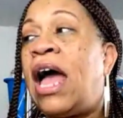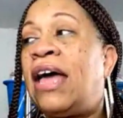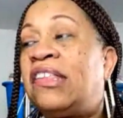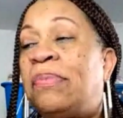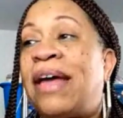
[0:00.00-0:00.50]

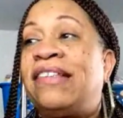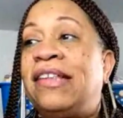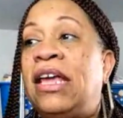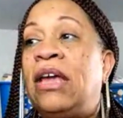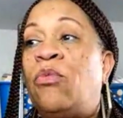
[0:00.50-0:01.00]

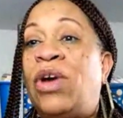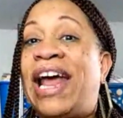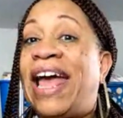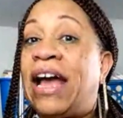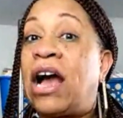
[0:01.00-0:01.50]
Especially when
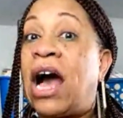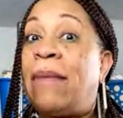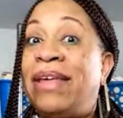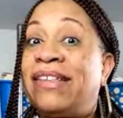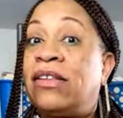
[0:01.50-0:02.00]
I had
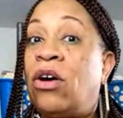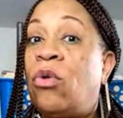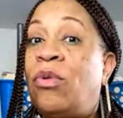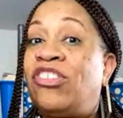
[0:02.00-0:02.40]
comment sold,